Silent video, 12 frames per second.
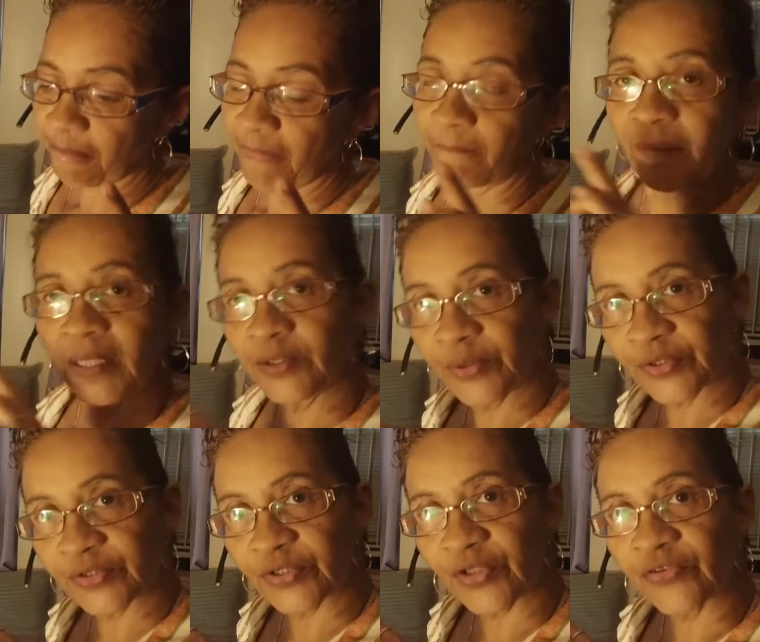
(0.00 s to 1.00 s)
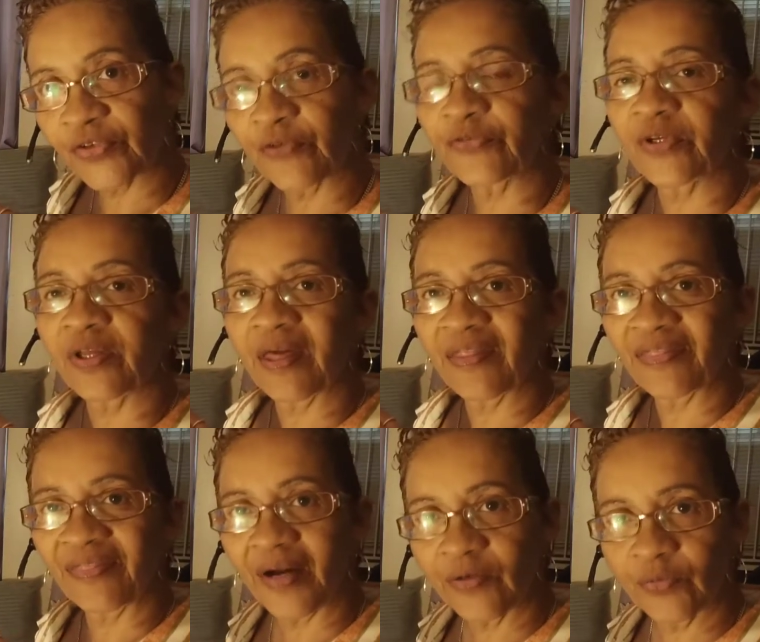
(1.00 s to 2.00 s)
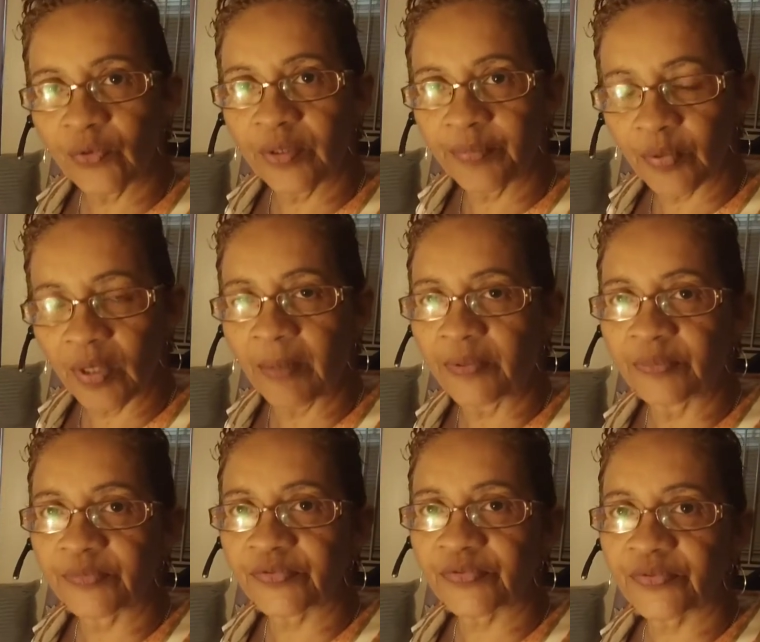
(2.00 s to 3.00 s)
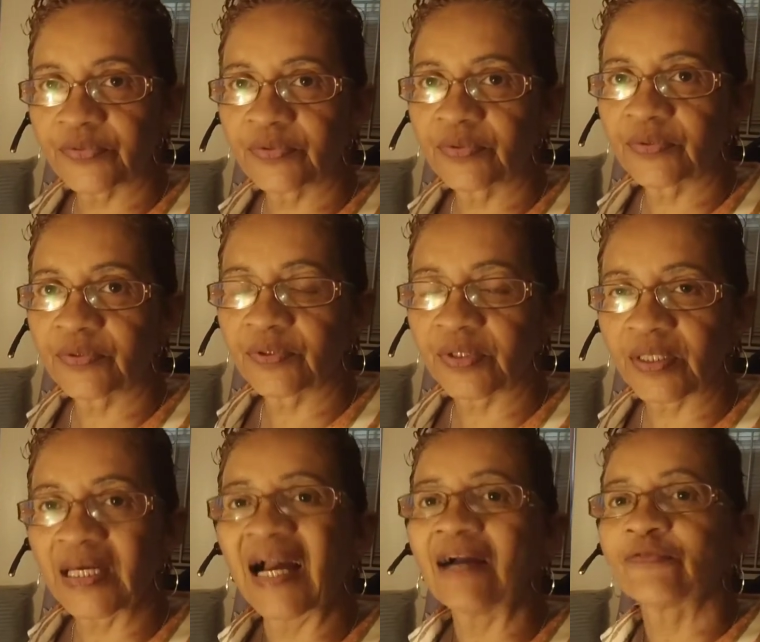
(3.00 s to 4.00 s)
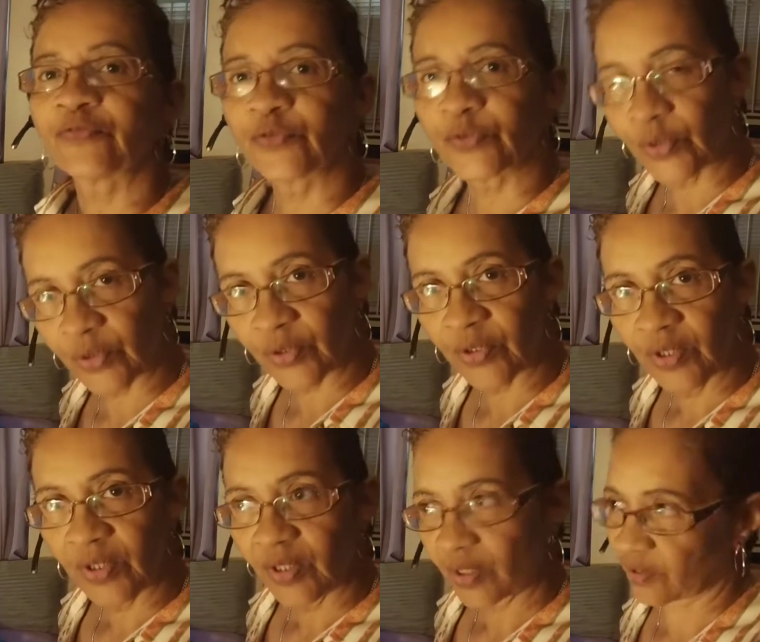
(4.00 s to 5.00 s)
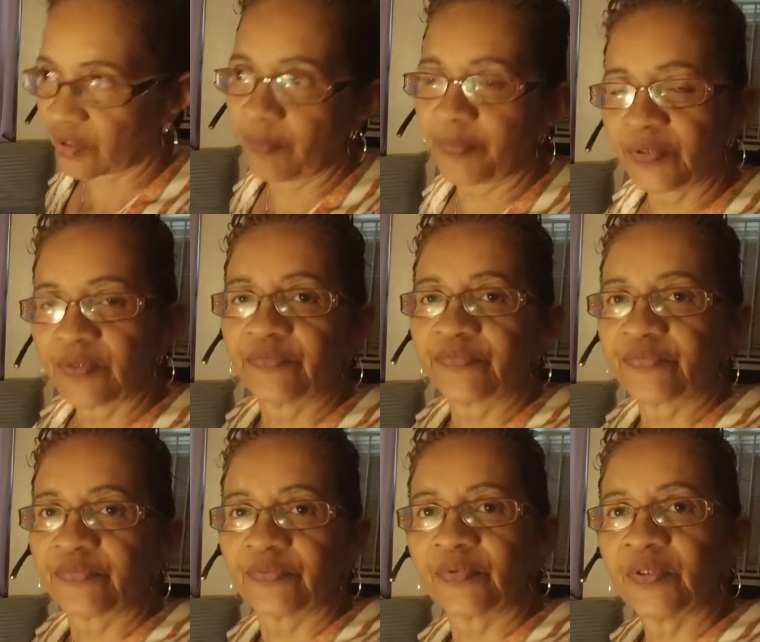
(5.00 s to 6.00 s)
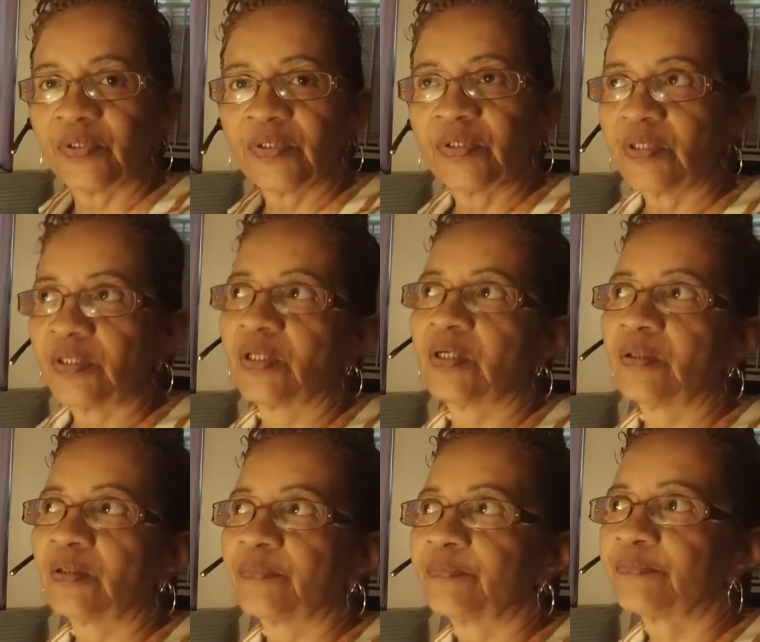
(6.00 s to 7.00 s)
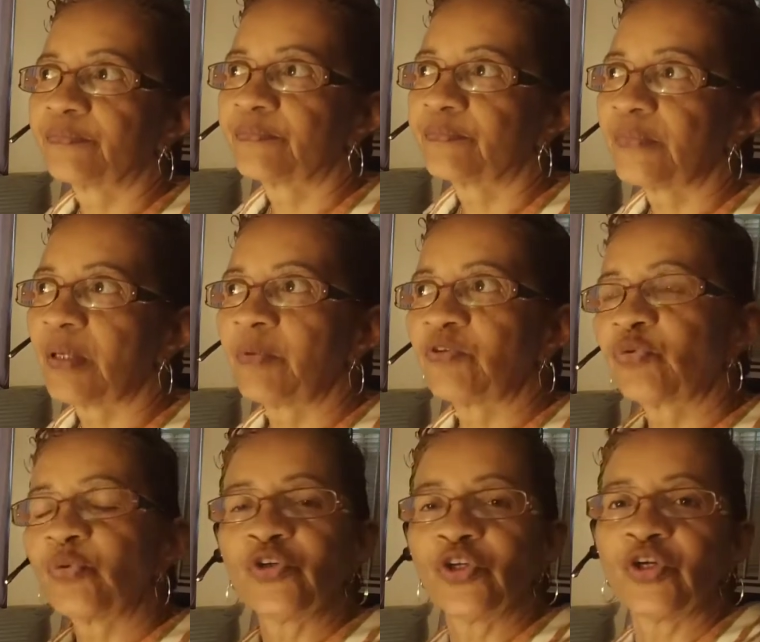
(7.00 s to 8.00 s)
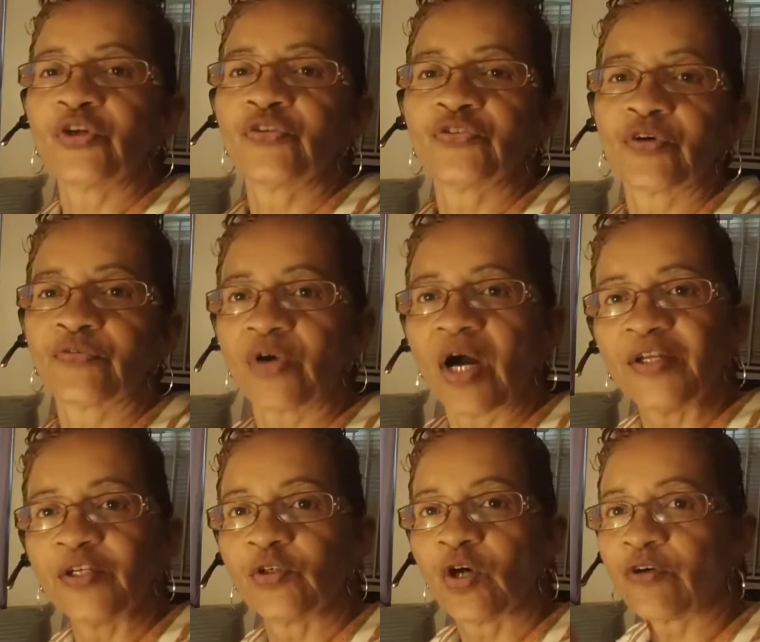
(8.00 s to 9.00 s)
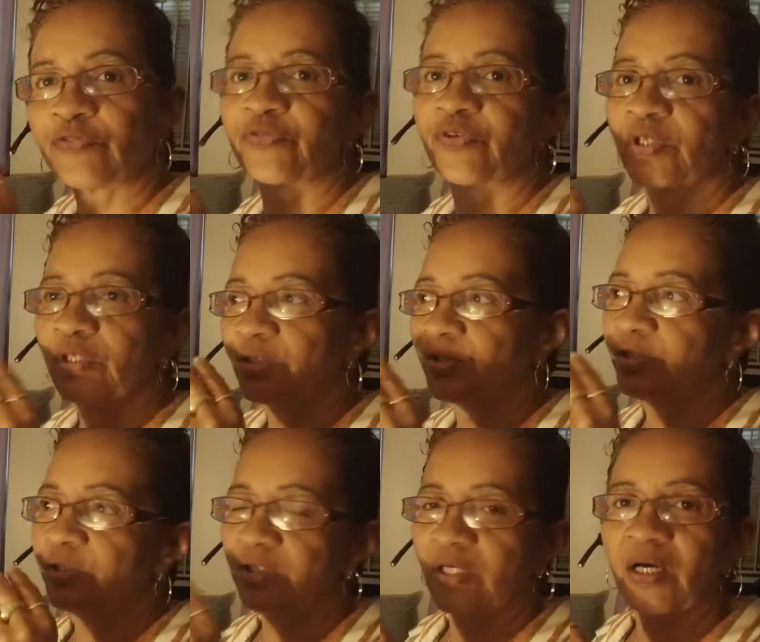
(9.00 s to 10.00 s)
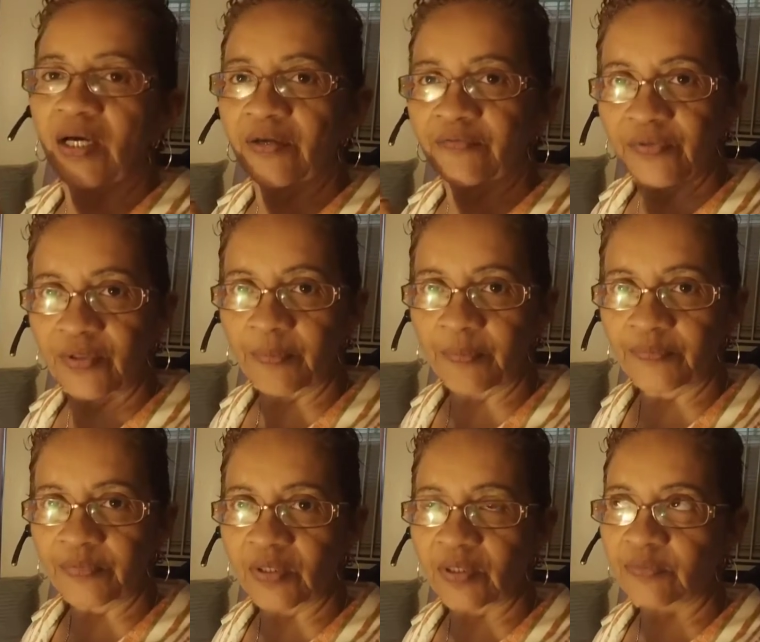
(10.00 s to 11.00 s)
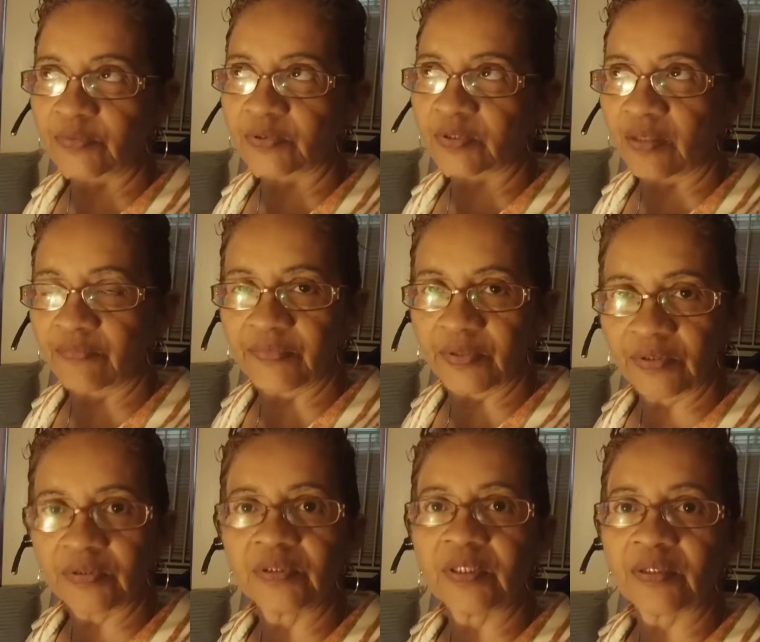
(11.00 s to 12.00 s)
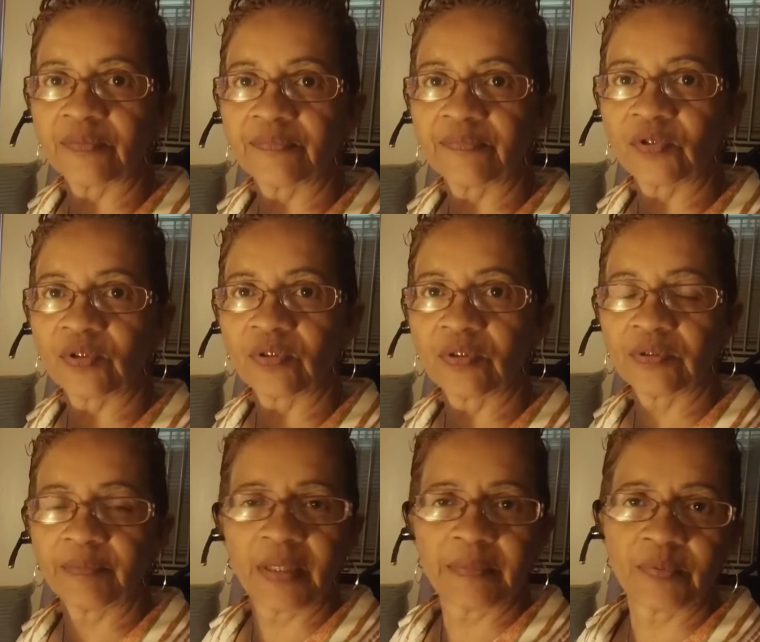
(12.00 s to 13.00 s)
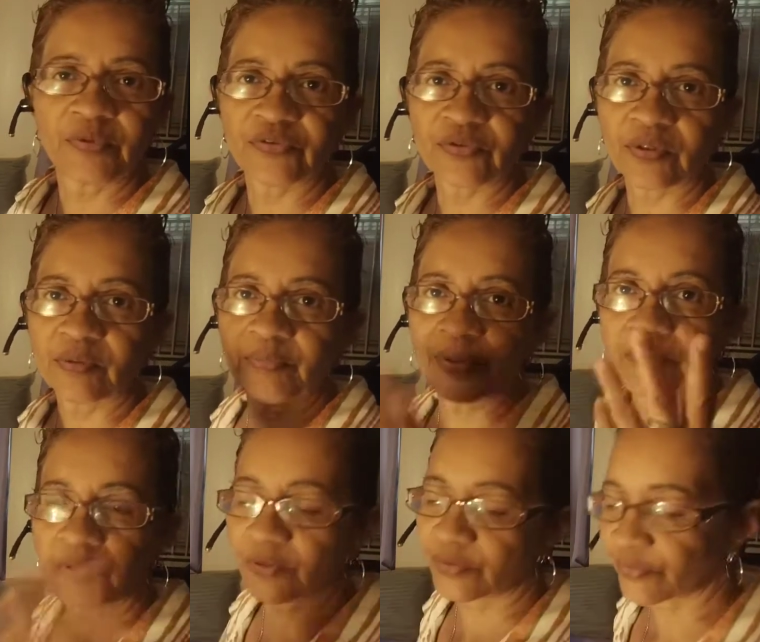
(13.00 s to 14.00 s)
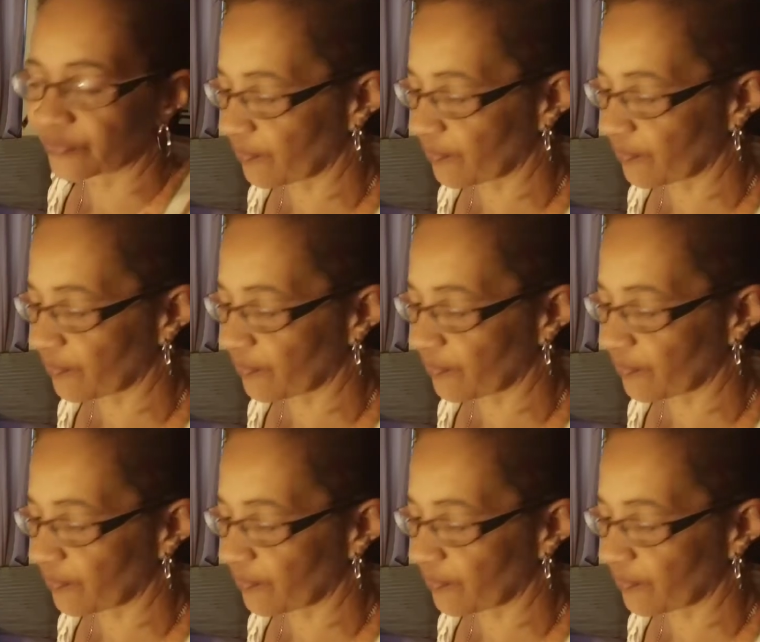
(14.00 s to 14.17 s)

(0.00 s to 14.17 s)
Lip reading: My daughter started suffering thyroid problems, okay, after a couple of maybe 2 years of on and off the Advair. No, it was Advair, yeah, or maybe it was another brand. I don't know,